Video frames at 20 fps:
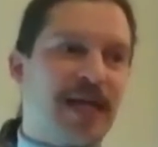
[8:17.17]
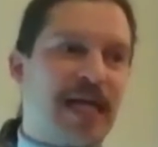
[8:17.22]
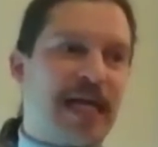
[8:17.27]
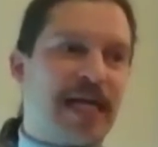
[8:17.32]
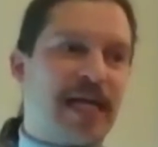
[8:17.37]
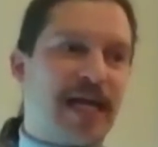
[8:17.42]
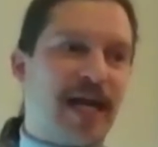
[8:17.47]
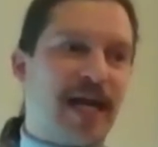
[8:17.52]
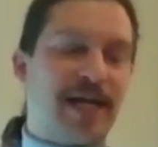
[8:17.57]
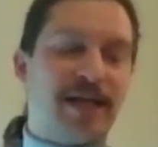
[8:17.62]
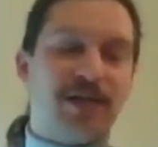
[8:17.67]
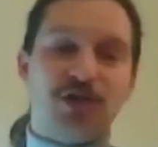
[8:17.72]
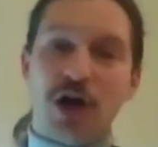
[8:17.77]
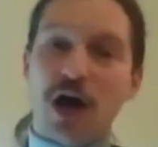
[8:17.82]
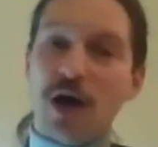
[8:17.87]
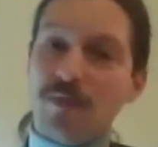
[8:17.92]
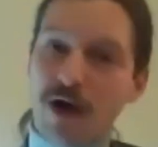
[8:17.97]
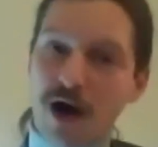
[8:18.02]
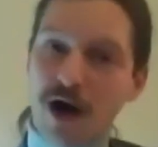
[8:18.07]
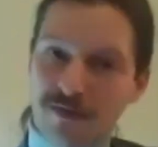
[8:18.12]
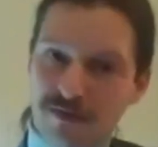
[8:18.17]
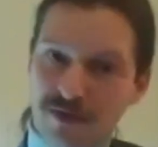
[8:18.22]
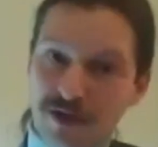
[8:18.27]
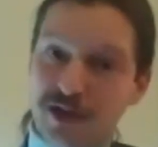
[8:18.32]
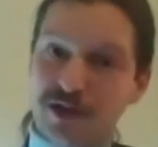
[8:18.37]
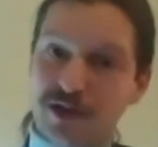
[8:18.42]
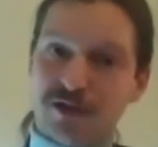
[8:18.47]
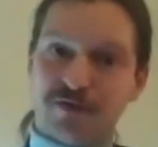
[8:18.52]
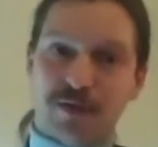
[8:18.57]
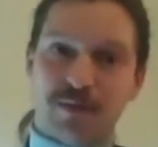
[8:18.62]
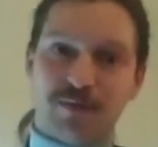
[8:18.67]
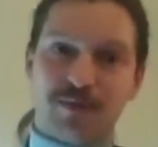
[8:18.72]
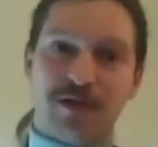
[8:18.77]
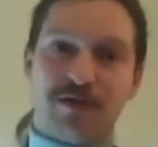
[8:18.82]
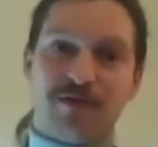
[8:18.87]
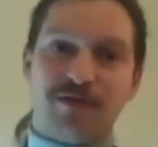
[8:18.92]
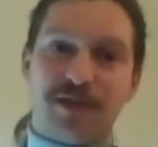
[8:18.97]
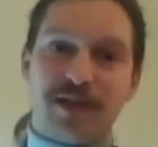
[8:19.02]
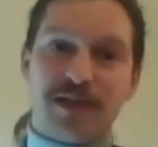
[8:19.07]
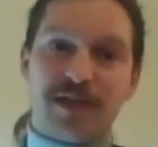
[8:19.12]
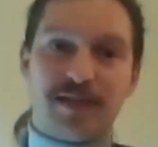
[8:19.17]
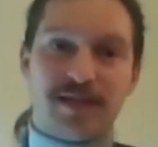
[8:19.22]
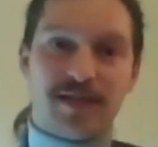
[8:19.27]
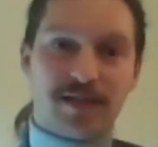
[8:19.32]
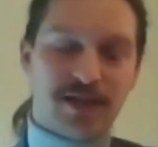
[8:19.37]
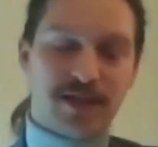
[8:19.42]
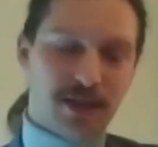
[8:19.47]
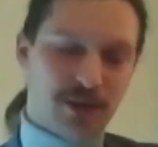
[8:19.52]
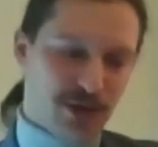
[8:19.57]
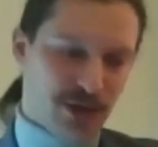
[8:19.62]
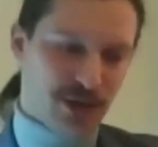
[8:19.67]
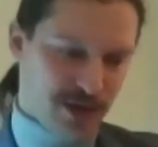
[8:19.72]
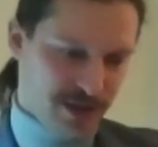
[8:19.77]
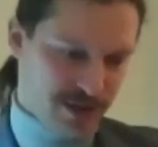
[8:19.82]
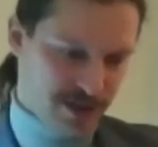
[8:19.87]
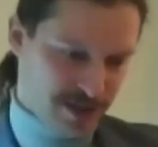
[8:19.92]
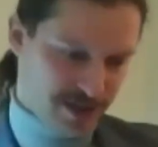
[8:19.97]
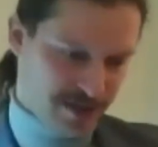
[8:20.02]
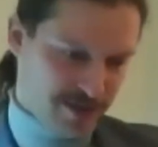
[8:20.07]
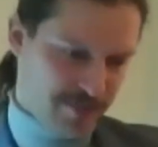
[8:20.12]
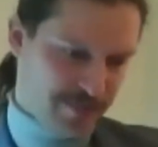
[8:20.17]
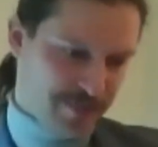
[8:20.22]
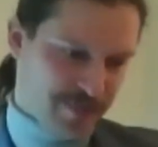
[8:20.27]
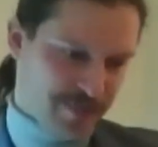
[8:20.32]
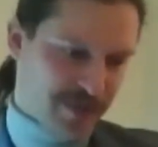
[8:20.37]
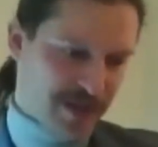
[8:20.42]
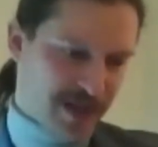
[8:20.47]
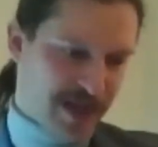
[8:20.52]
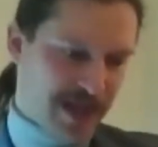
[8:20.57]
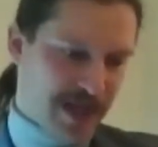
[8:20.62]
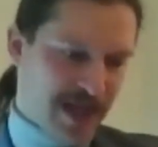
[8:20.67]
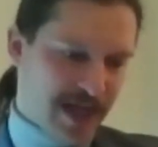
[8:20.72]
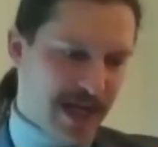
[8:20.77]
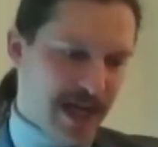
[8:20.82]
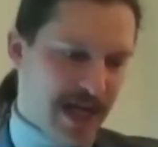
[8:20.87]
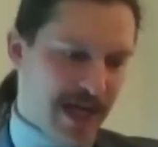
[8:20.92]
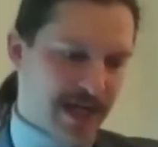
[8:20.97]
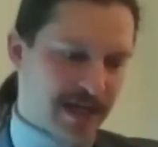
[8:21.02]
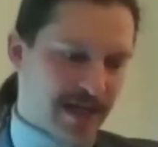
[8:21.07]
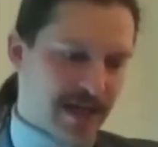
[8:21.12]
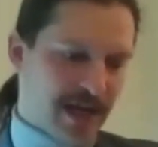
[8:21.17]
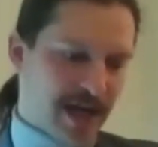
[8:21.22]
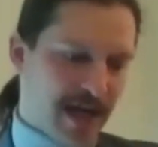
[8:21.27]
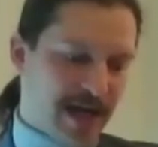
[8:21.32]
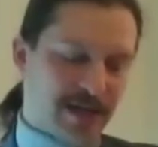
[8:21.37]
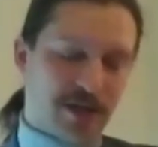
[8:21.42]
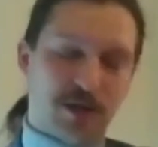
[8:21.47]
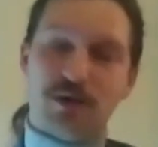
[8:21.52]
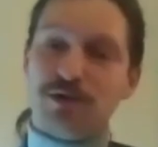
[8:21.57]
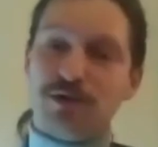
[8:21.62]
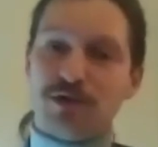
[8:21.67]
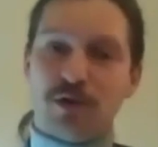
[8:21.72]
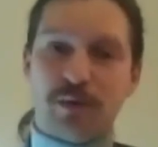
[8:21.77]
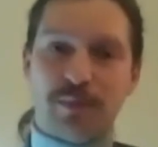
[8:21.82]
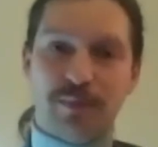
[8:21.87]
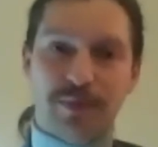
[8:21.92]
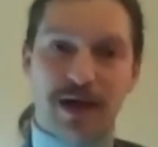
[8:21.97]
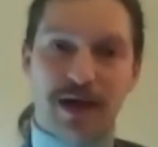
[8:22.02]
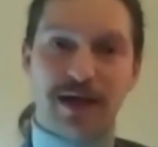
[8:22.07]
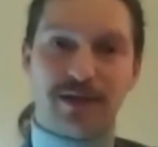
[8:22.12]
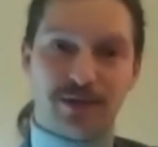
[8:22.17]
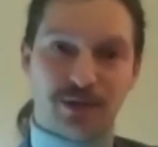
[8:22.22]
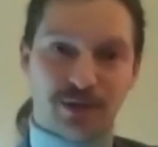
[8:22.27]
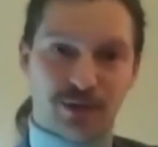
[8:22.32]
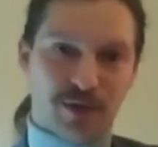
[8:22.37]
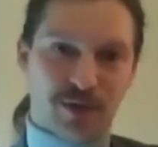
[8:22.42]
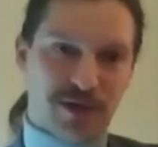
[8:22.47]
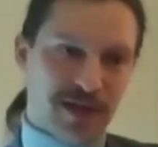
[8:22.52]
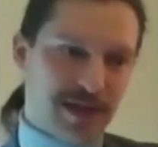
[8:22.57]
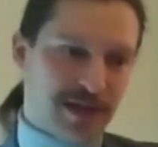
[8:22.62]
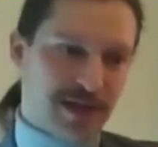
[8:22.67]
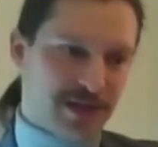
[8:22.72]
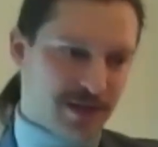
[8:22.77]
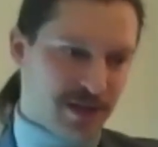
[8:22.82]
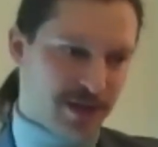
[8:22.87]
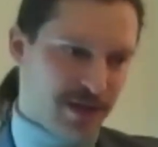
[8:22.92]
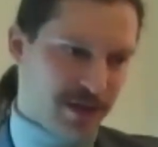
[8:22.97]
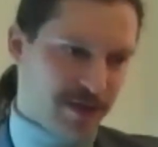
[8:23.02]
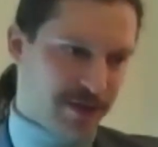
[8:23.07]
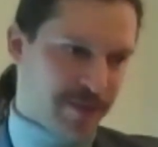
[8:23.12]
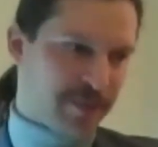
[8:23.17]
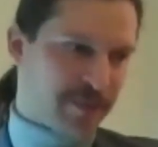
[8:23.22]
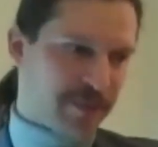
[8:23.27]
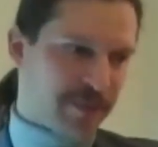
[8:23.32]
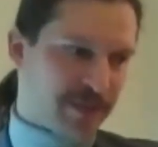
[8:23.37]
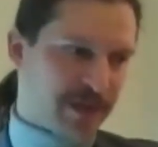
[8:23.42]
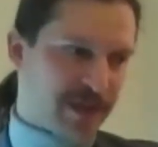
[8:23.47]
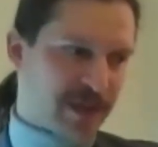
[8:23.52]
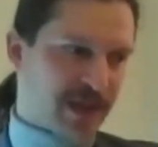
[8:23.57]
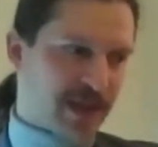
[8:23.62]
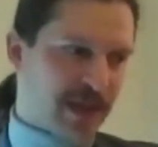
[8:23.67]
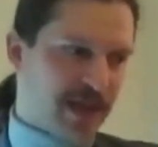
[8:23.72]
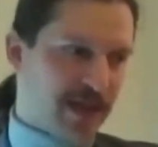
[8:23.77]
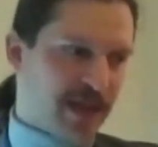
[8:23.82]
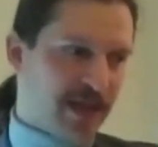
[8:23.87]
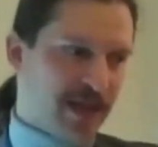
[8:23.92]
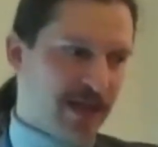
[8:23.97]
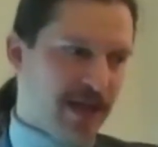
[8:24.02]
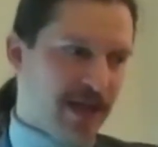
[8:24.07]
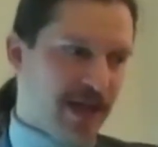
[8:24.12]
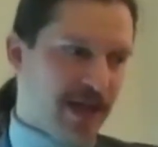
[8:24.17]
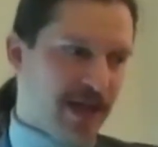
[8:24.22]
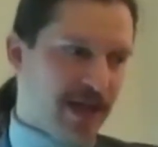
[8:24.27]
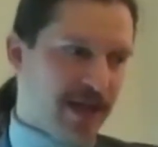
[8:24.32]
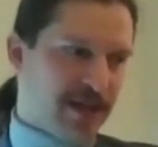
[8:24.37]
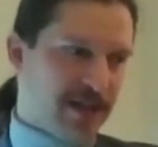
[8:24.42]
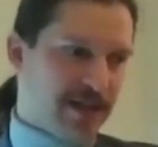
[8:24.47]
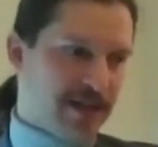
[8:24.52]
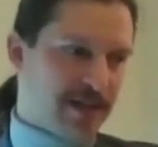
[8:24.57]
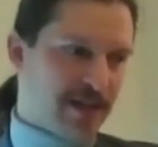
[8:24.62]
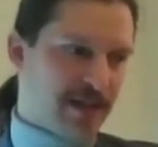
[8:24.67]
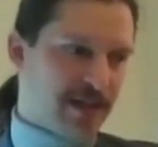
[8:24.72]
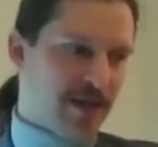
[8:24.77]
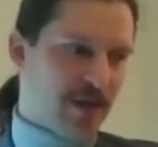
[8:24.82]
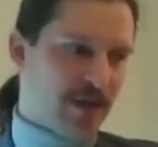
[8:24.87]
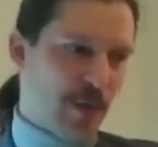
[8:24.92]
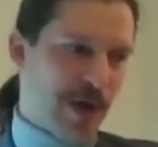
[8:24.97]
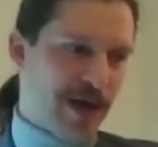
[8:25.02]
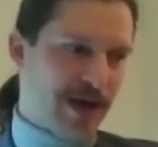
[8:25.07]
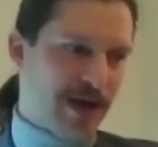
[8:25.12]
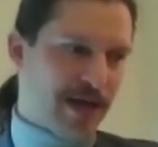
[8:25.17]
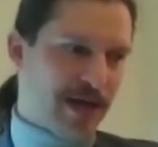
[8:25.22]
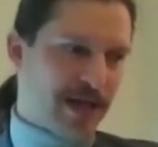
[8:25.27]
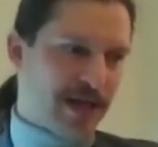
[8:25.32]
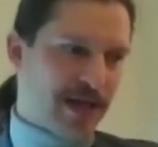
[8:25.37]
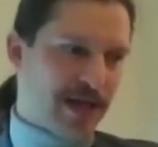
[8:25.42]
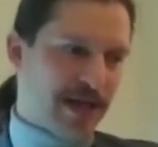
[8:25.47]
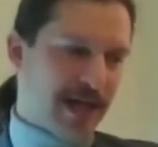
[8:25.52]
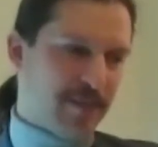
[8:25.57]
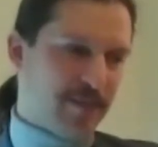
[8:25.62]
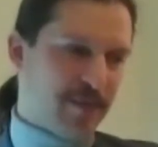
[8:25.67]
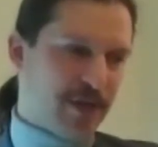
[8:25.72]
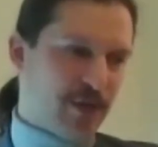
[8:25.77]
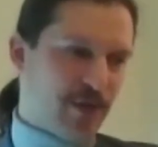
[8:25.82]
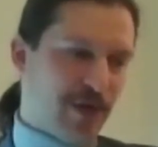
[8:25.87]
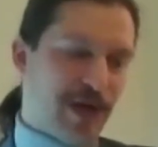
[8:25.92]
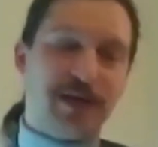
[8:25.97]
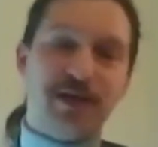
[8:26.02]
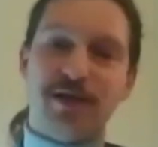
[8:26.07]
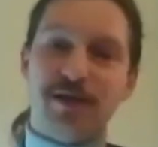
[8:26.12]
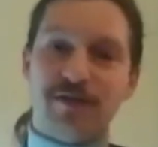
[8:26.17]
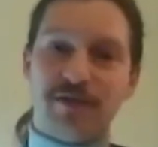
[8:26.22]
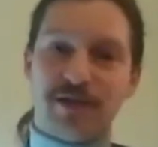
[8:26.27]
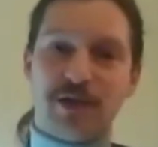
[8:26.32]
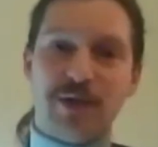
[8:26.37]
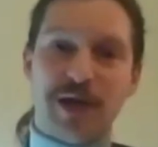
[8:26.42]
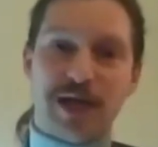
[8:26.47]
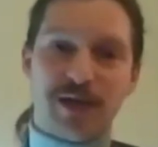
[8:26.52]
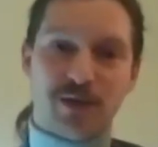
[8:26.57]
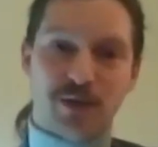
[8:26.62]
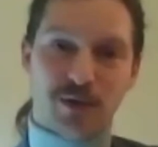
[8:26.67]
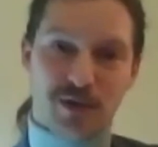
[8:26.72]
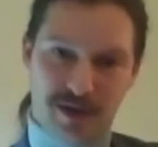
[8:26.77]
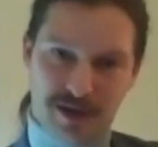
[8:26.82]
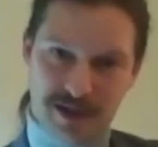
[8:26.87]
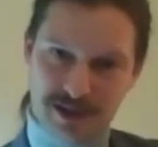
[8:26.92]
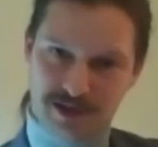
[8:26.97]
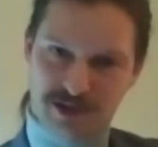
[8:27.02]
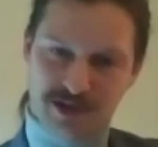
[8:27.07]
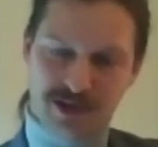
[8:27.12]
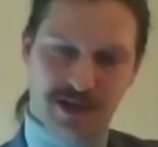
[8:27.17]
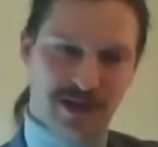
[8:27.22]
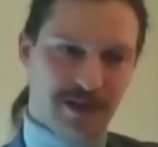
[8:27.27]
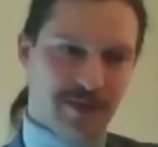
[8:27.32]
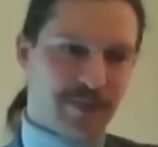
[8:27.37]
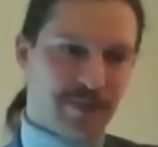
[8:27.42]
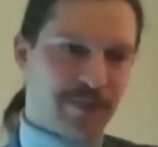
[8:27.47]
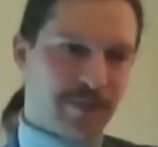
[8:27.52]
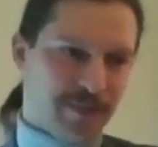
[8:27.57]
getting job offers from different institutions. And I had also applied to Northeastern. And when I came to interview at Northeastern,